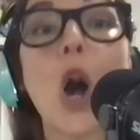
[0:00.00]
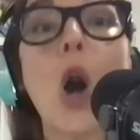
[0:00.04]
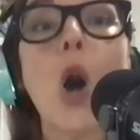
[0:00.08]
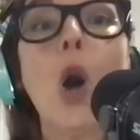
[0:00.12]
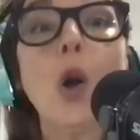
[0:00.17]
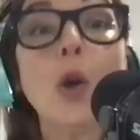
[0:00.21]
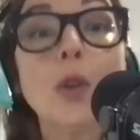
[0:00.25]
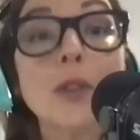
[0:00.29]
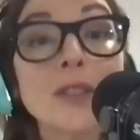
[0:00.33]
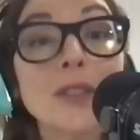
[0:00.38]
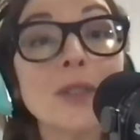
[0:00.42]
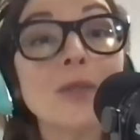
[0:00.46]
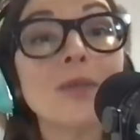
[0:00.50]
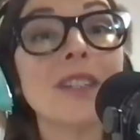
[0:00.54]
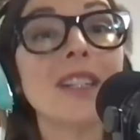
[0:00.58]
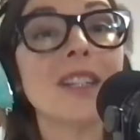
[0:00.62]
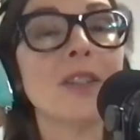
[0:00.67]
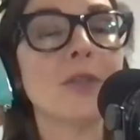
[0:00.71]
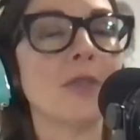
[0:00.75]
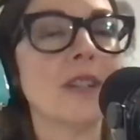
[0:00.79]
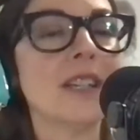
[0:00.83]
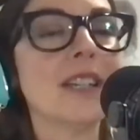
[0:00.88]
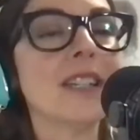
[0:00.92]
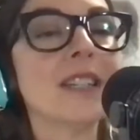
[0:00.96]
also
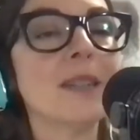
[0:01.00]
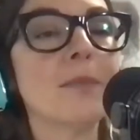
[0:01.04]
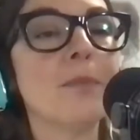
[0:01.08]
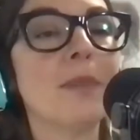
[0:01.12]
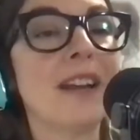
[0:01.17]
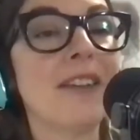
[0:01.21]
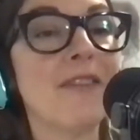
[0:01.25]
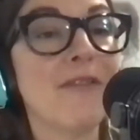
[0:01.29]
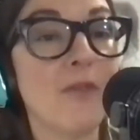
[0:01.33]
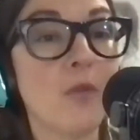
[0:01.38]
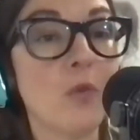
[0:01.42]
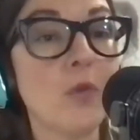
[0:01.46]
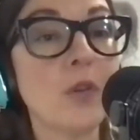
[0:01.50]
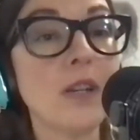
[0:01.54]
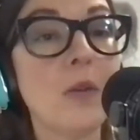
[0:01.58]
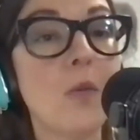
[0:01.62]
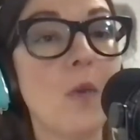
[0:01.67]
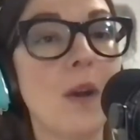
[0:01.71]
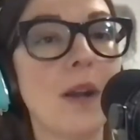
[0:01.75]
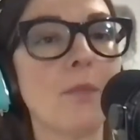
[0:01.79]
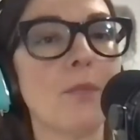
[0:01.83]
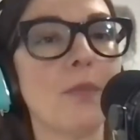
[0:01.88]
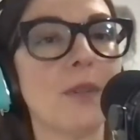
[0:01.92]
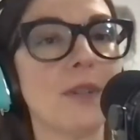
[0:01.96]
decreased by
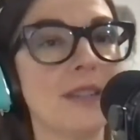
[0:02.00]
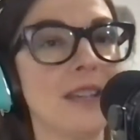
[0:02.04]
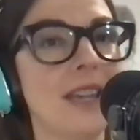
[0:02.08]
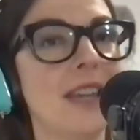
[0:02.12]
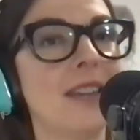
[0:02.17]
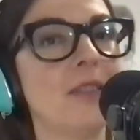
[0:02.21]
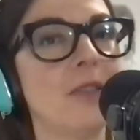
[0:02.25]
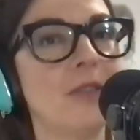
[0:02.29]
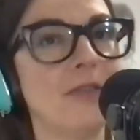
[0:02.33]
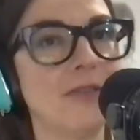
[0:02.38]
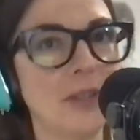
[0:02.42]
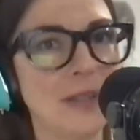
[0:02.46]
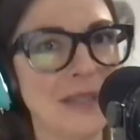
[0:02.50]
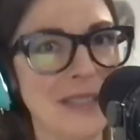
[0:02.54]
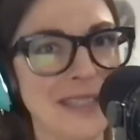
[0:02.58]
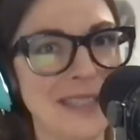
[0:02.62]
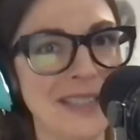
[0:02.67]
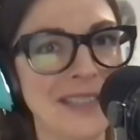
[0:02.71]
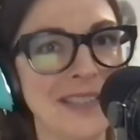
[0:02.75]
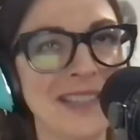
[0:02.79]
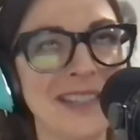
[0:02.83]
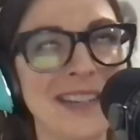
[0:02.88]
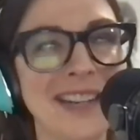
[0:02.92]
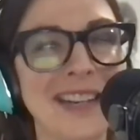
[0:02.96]
41% over
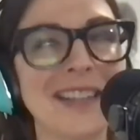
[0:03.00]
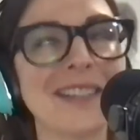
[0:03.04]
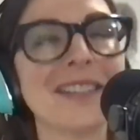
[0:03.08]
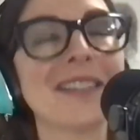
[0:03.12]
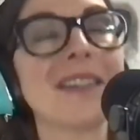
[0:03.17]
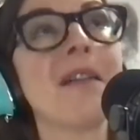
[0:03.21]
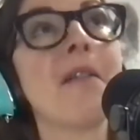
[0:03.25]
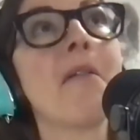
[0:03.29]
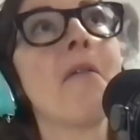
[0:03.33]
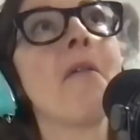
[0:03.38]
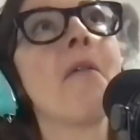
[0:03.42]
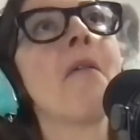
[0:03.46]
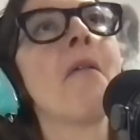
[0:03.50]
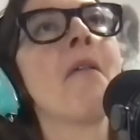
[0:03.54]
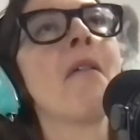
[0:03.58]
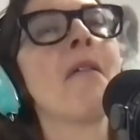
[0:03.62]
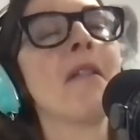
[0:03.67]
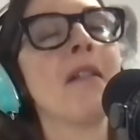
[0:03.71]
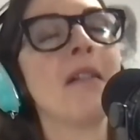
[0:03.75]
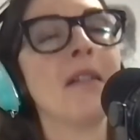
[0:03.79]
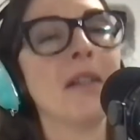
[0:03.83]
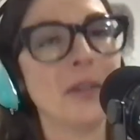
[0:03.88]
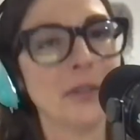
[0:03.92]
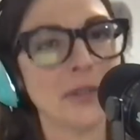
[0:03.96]
60 days.
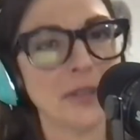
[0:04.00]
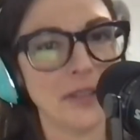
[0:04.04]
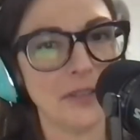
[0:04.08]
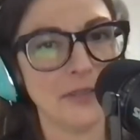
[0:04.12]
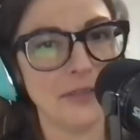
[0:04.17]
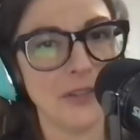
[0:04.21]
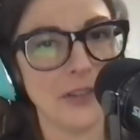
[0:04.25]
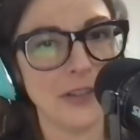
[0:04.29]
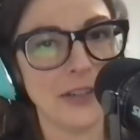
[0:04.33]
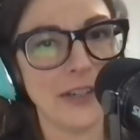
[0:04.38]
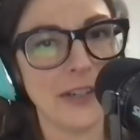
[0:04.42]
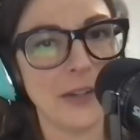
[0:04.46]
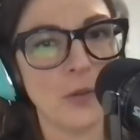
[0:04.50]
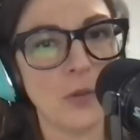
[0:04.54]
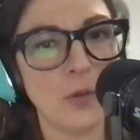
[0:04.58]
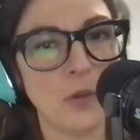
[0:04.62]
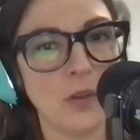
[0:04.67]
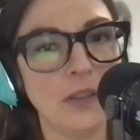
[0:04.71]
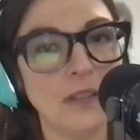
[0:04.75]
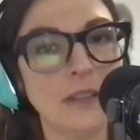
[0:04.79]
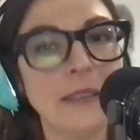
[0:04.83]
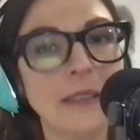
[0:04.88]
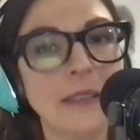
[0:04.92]
Also very cool.